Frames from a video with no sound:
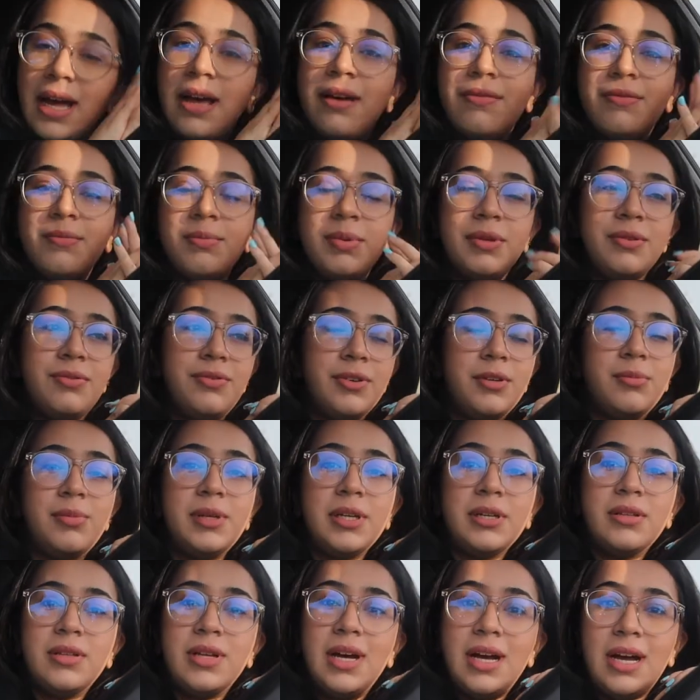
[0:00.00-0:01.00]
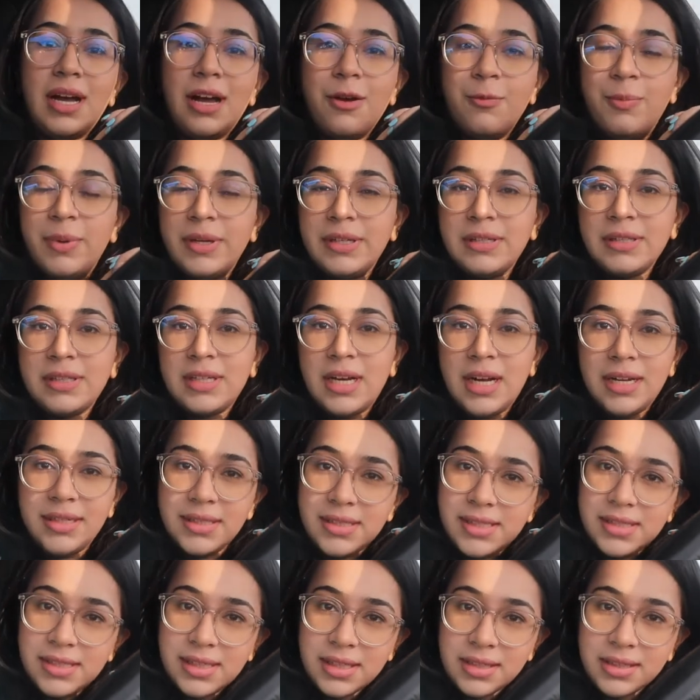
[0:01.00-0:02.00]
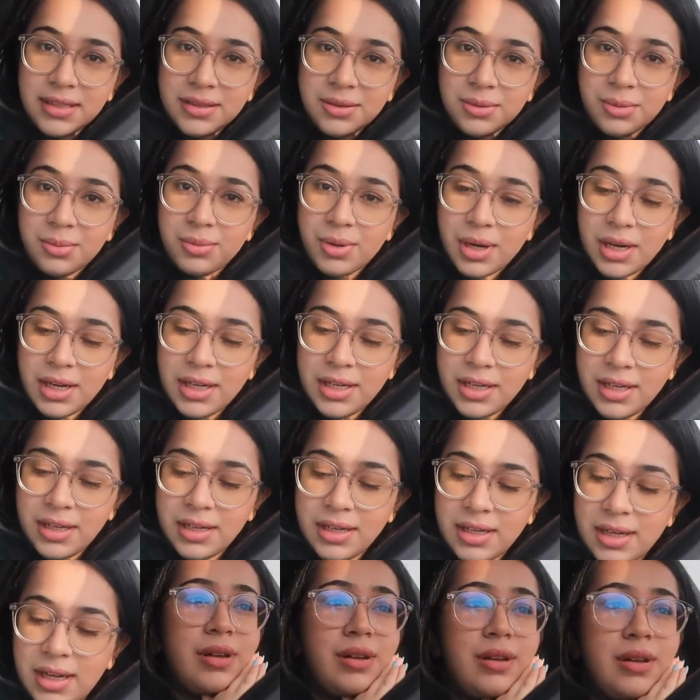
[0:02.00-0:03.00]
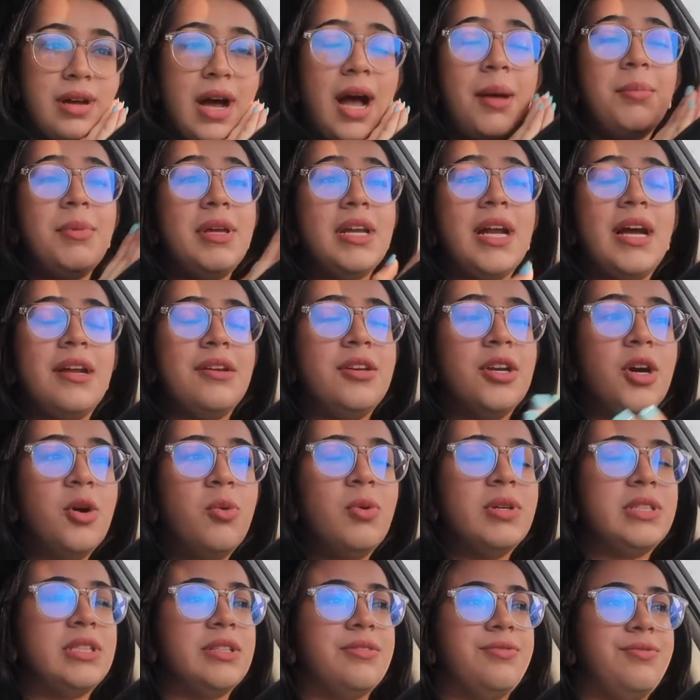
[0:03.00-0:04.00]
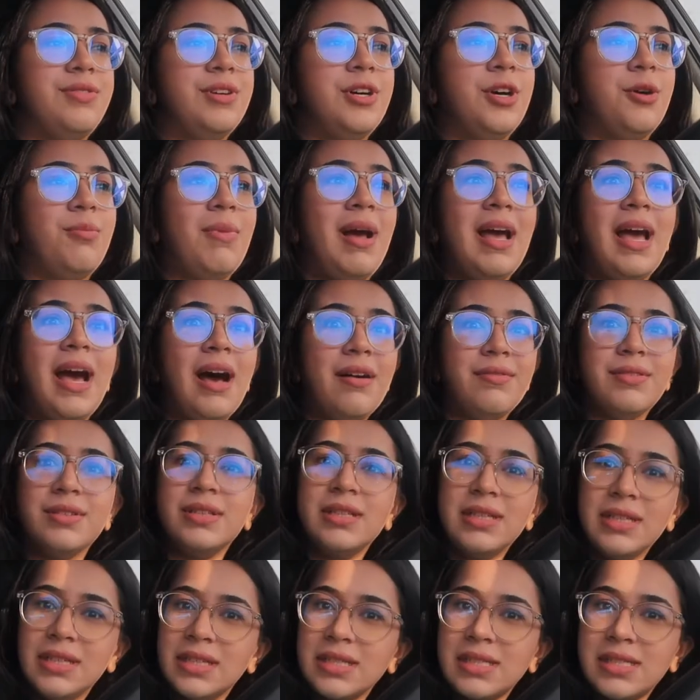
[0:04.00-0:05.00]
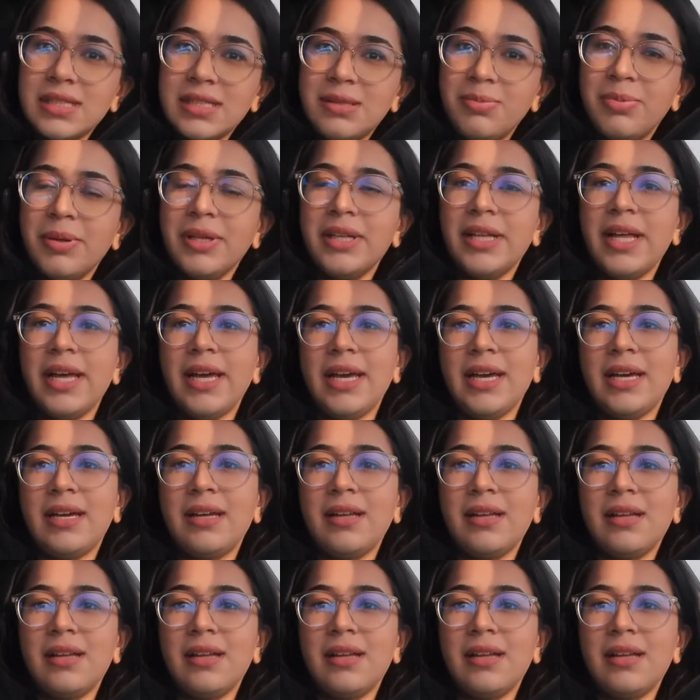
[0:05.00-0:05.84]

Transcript: haven't been filming a lot. I've been kind of stuck in a rut. I mean, I know what to film. I have a list, but like